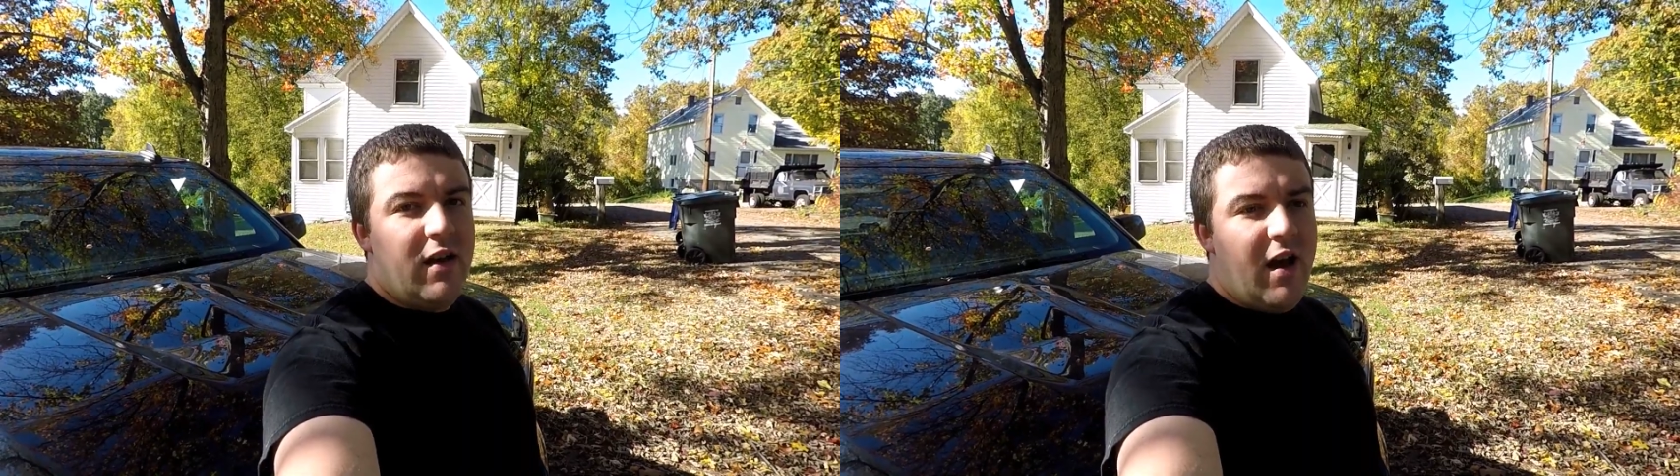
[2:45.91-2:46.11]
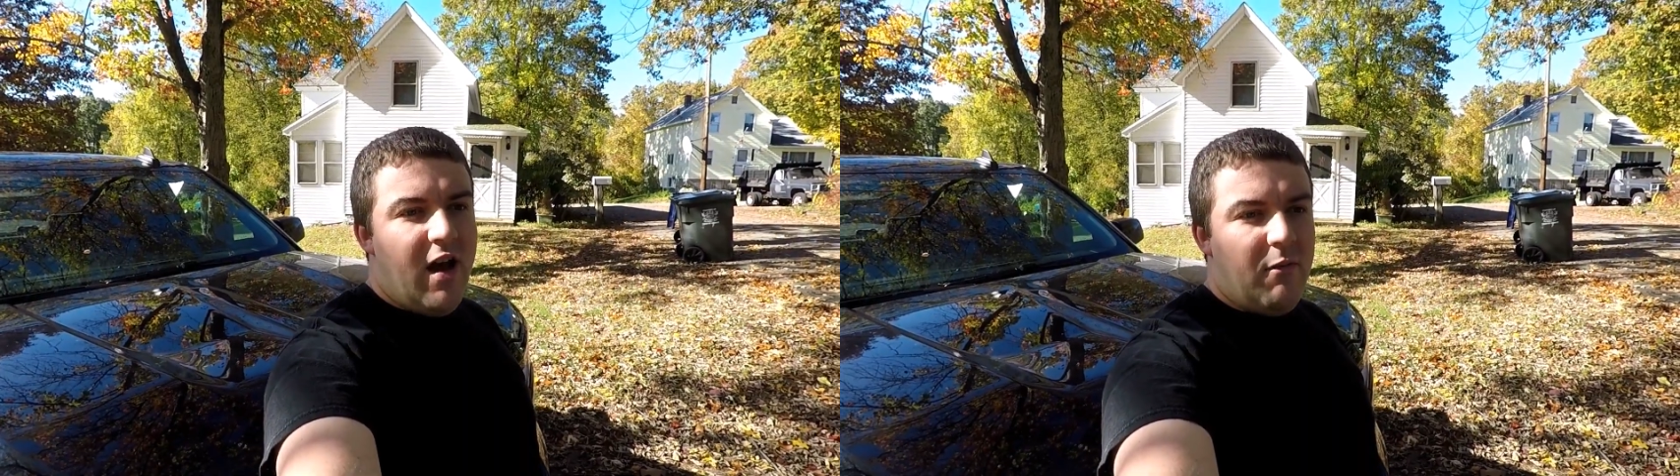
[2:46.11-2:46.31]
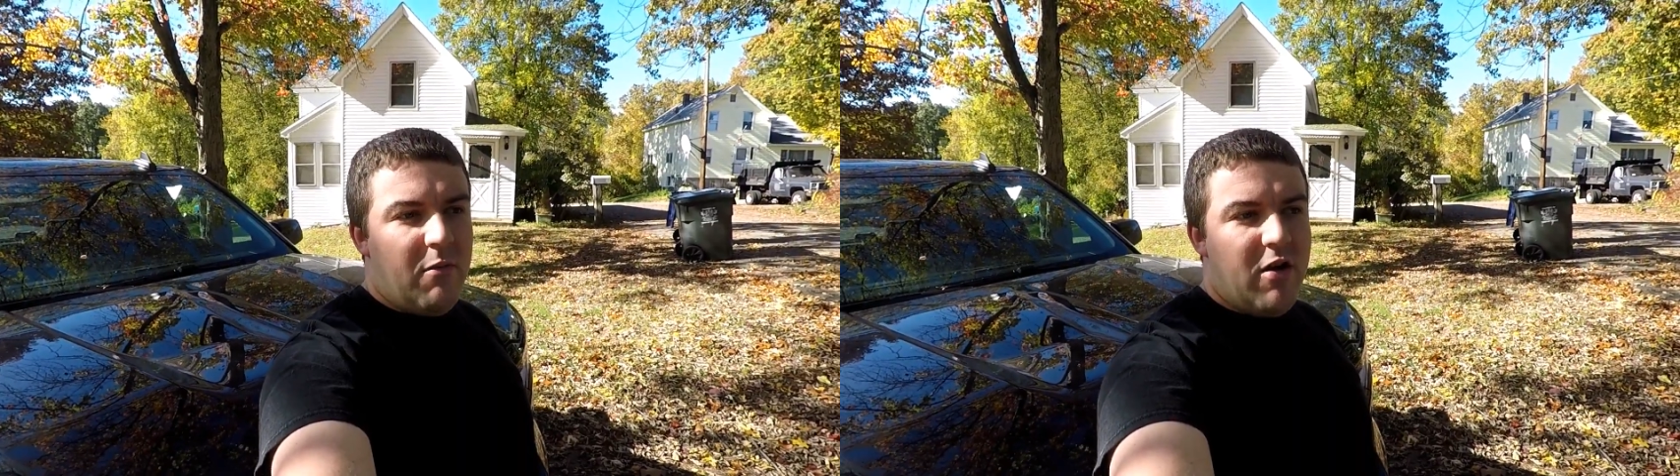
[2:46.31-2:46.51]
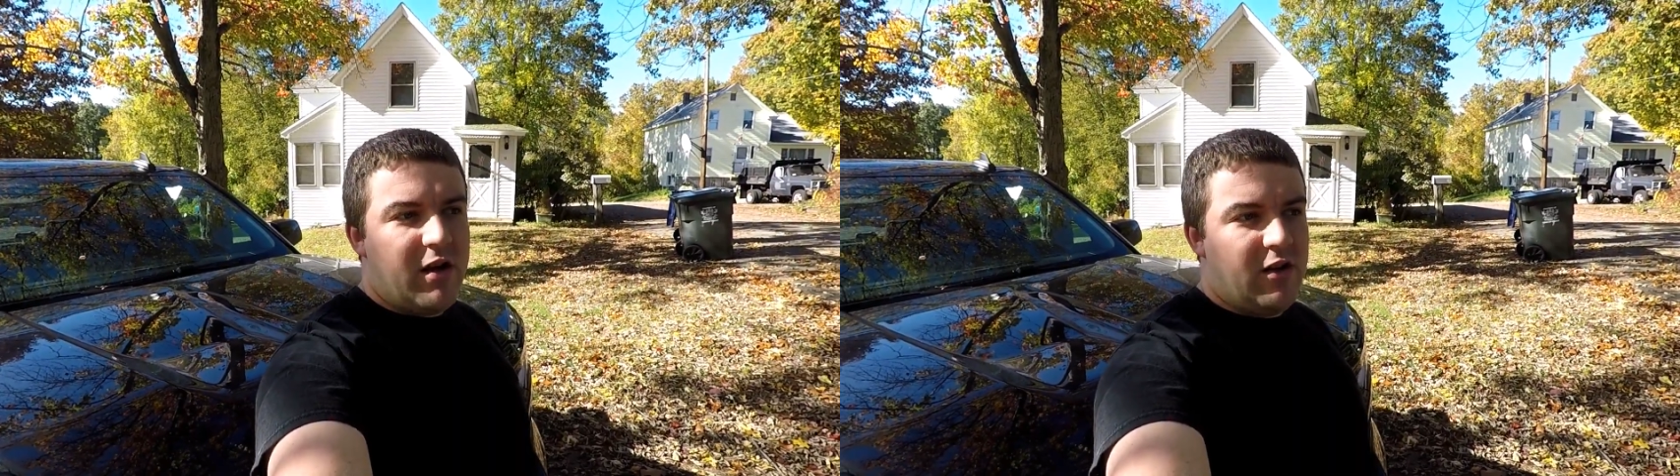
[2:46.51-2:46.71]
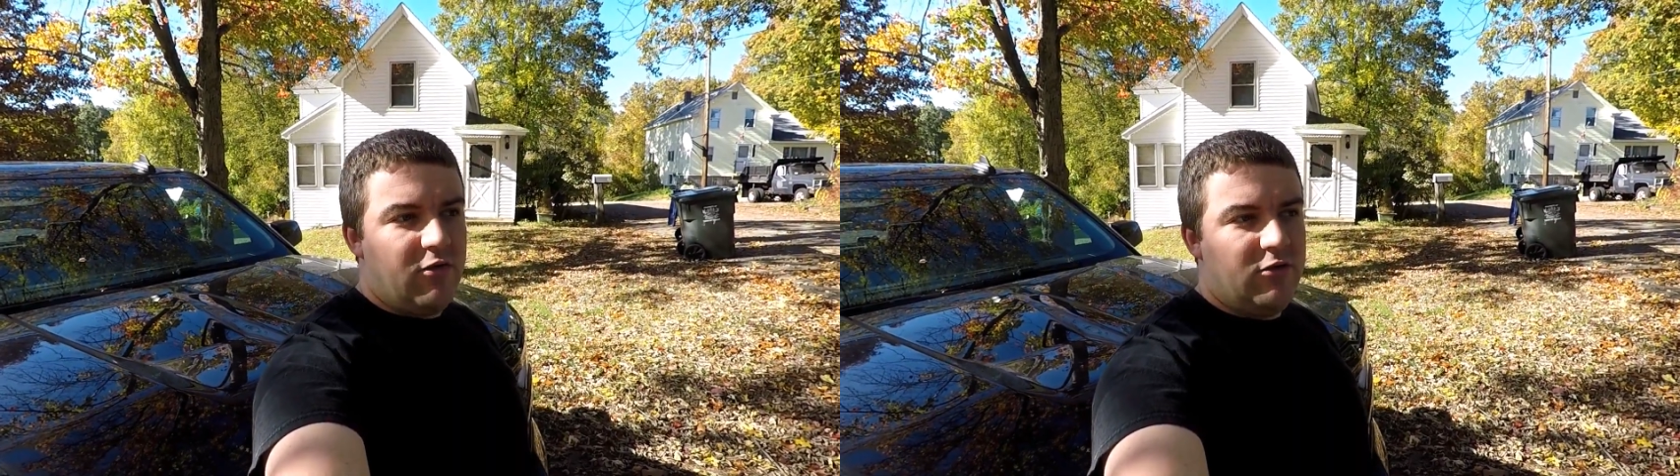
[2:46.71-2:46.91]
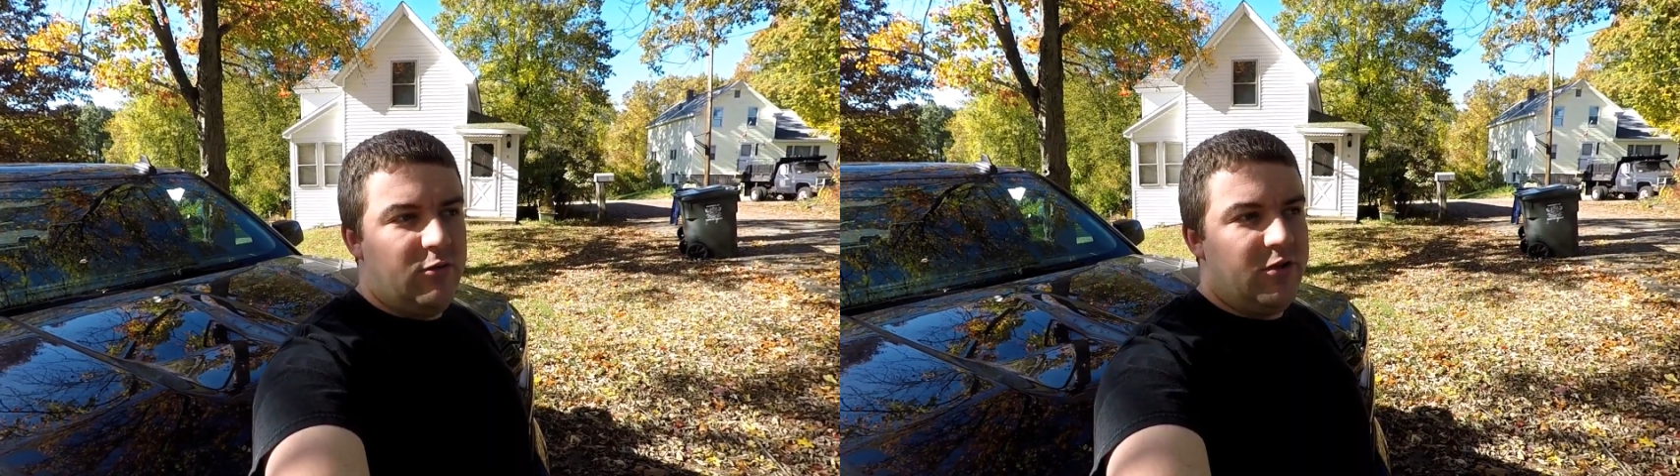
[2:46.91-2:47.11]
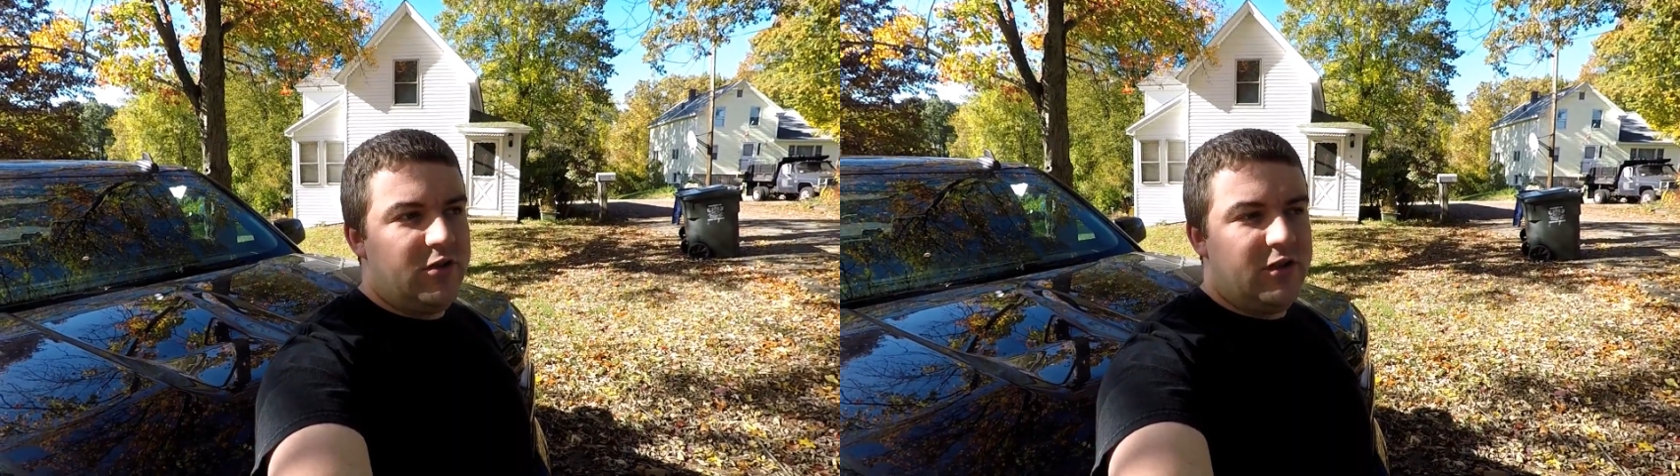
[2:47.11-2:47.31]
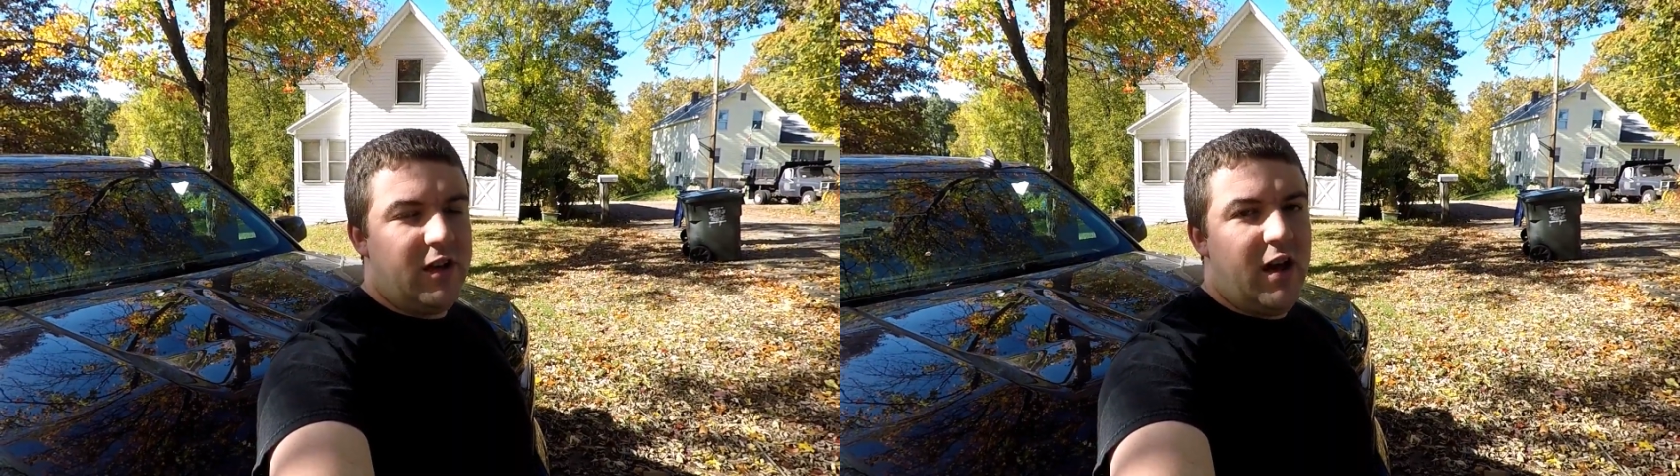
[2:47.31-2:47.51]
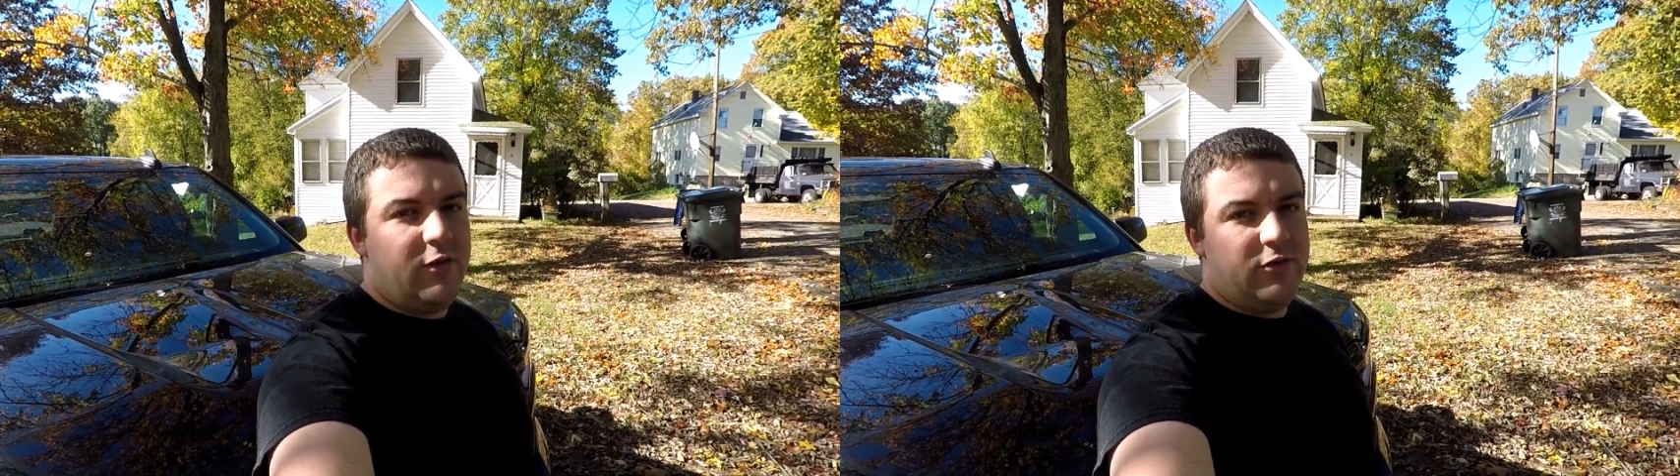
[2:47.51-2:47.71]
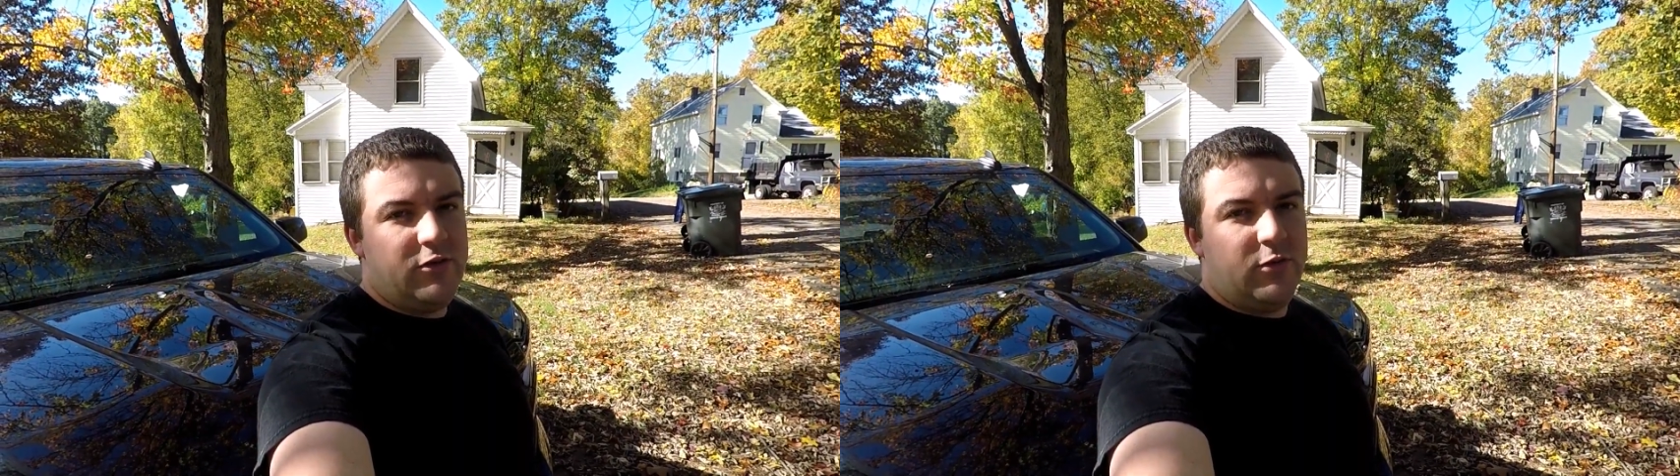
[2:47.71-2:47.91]
I'm not going to go too much into
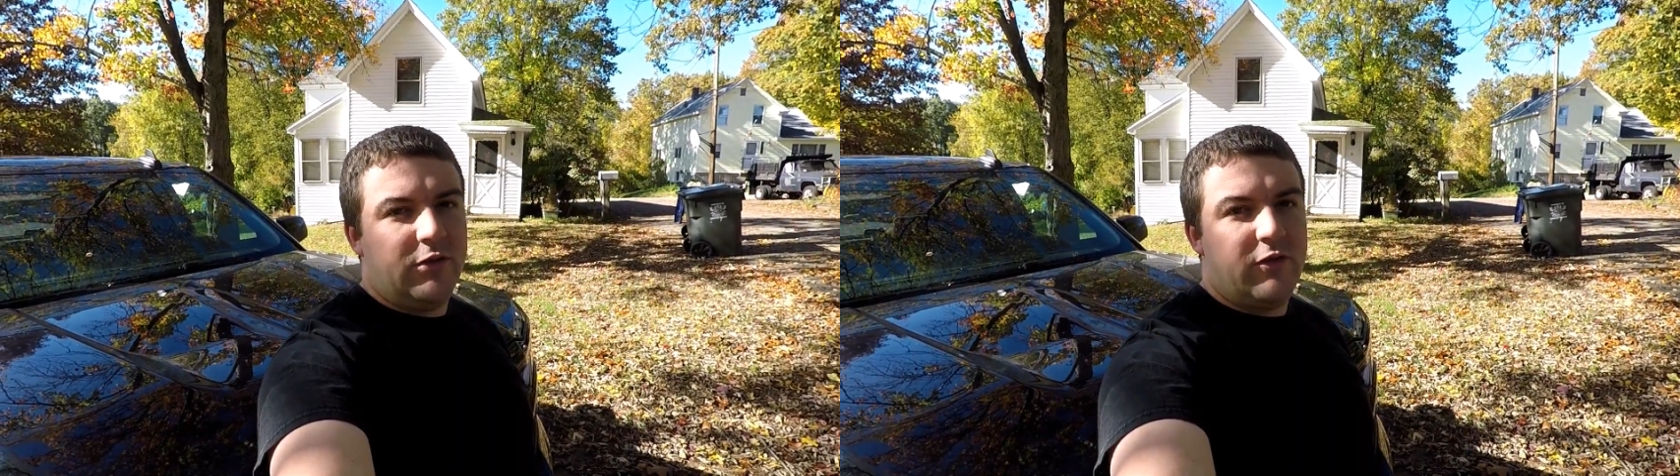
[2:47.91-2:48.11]
how-to as